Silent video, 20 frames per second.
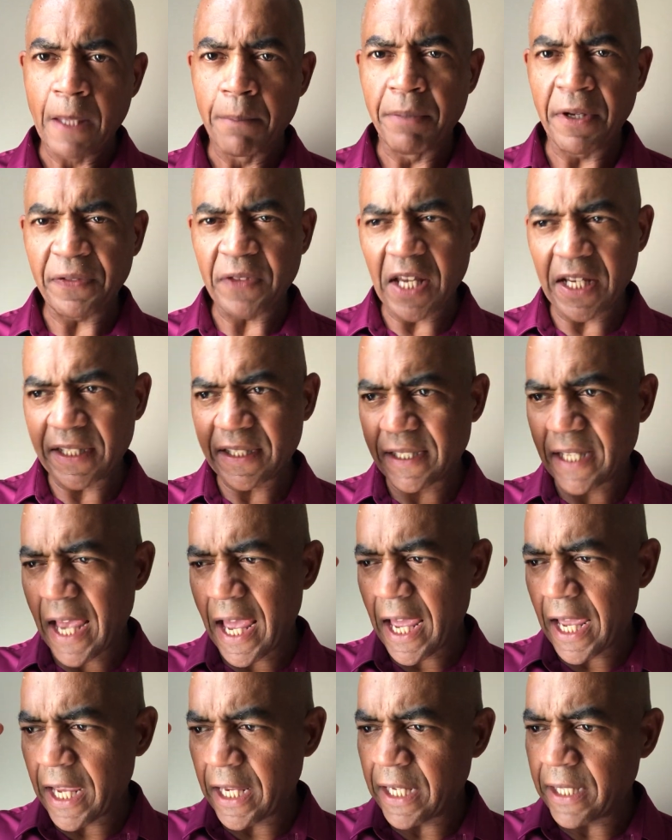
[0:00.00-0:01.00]
But they
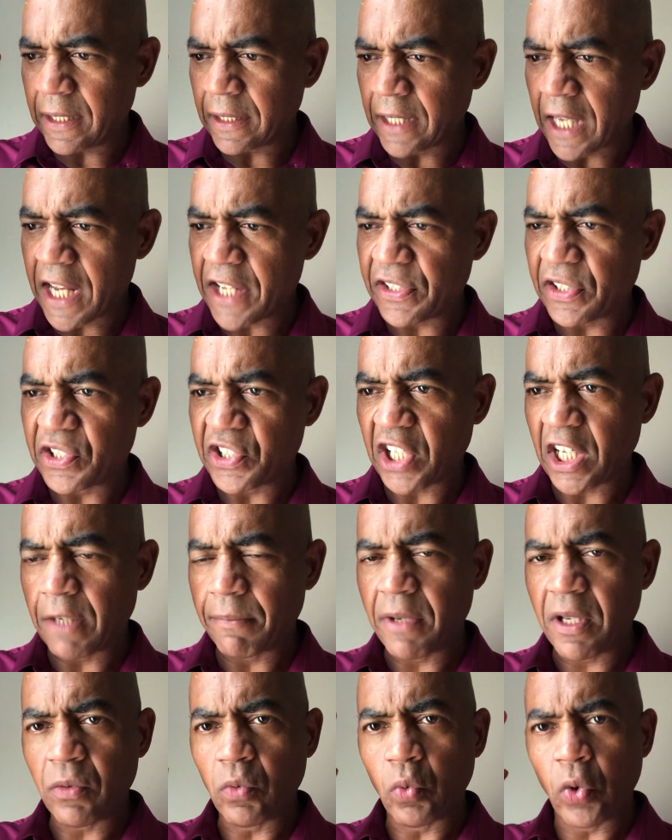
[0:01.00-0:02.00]
say, ladies and
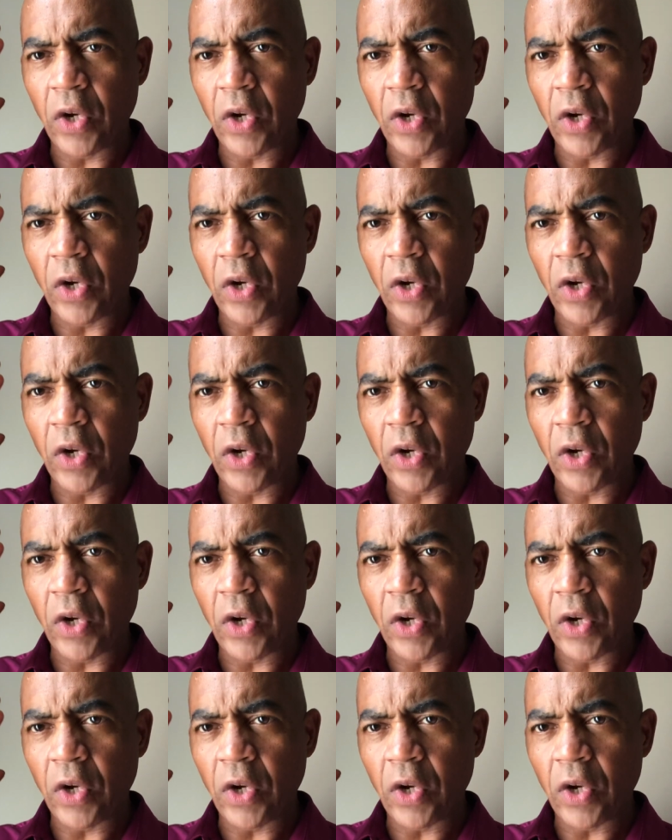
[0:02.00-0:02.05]
gentlemen,